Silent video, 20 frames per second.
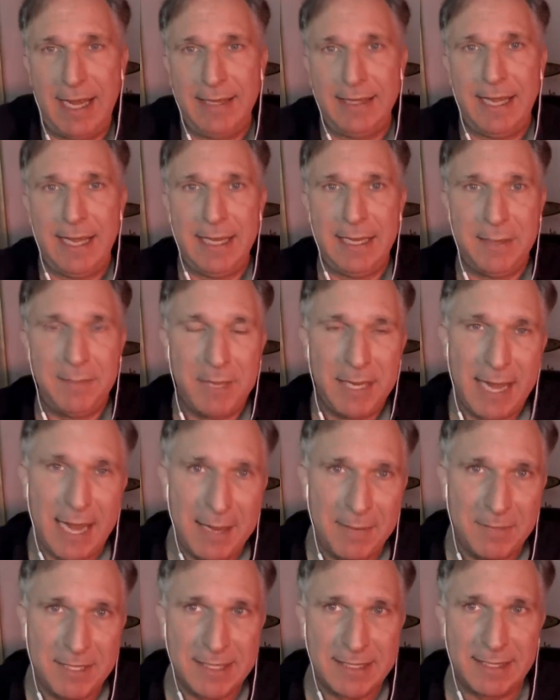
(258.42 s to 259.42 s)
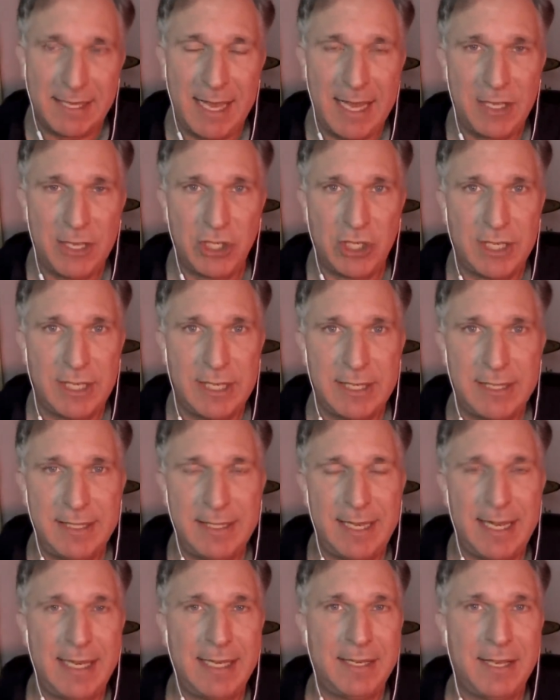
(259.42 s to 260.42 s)
and then he became this legend,
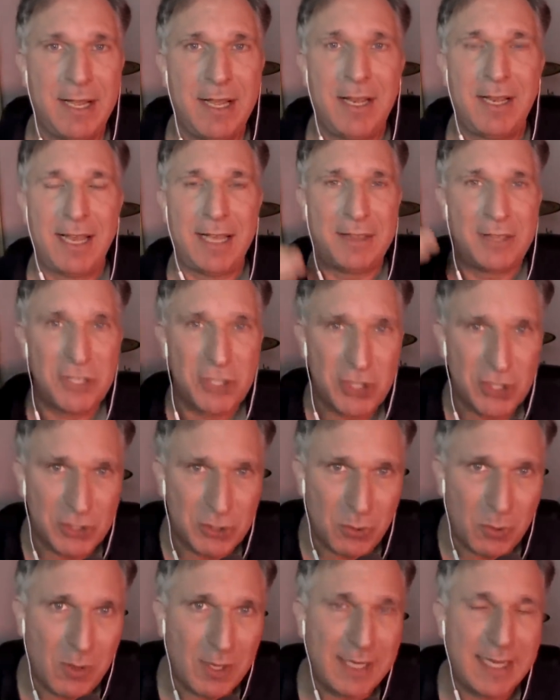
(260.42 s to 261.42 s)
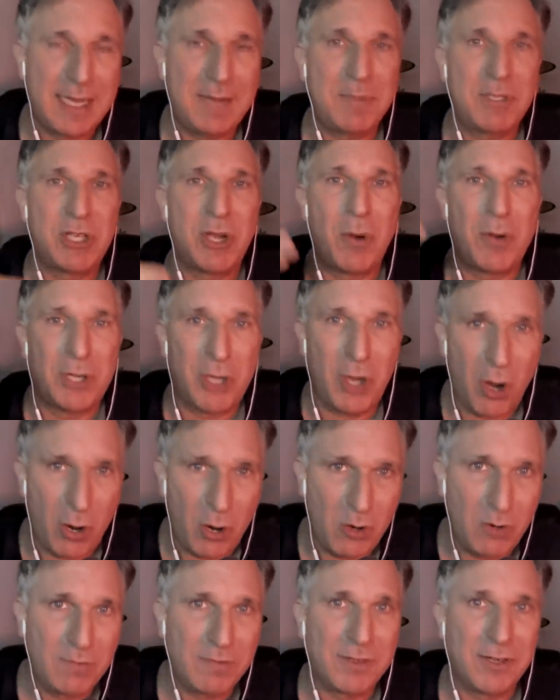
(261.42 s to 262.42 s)
and like this story keeps going
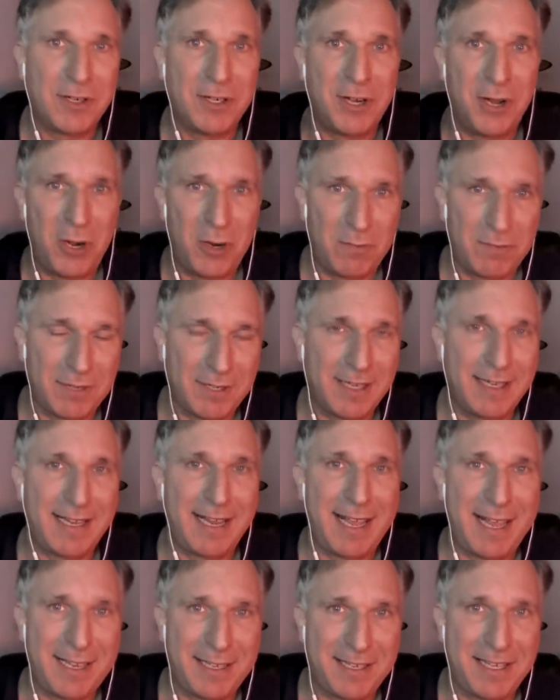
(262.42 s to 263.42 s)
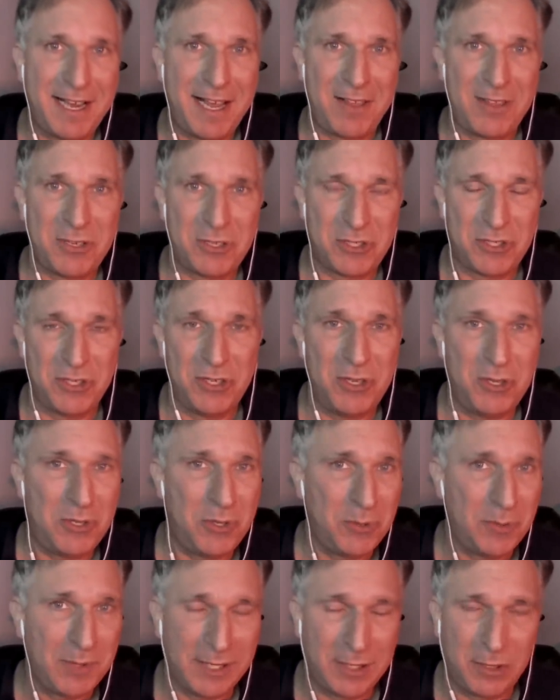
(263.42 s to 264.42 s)
over and over again, and now there's
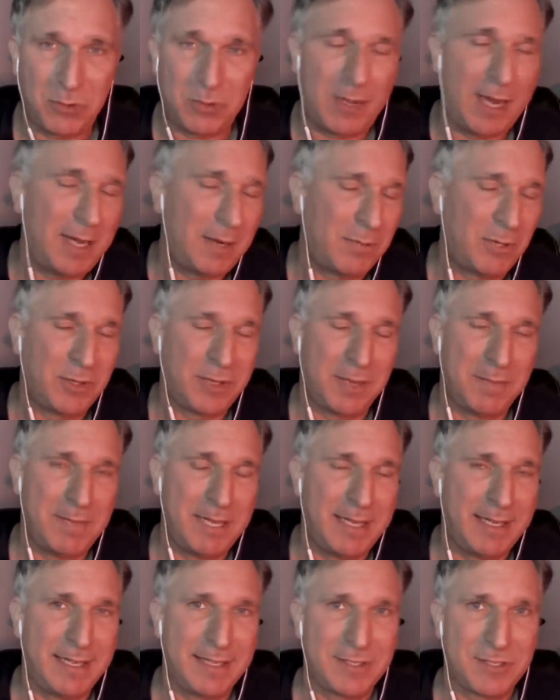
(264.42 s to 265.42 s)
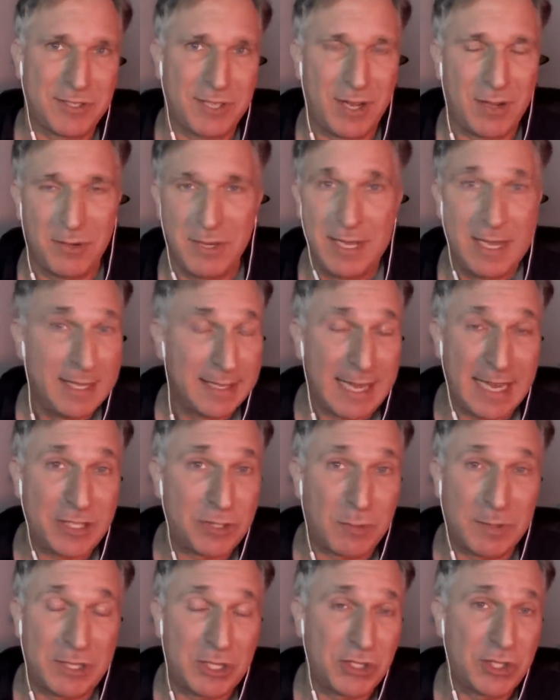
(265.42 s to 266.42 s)
new, incredible comedians. So
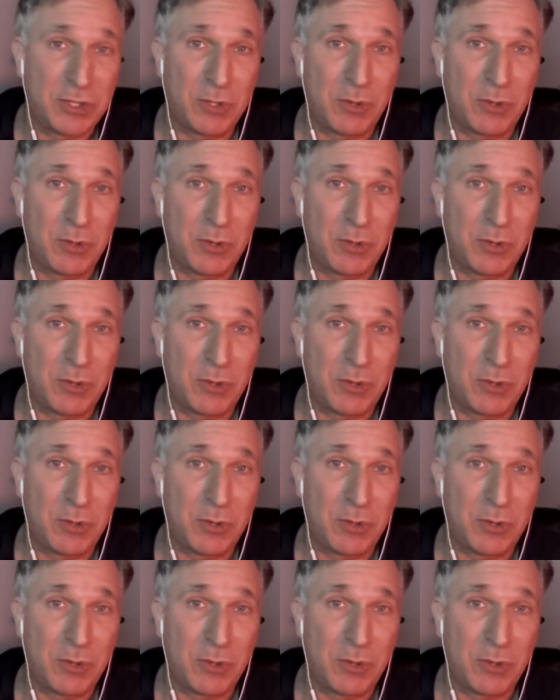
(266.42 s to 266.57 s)
that's what the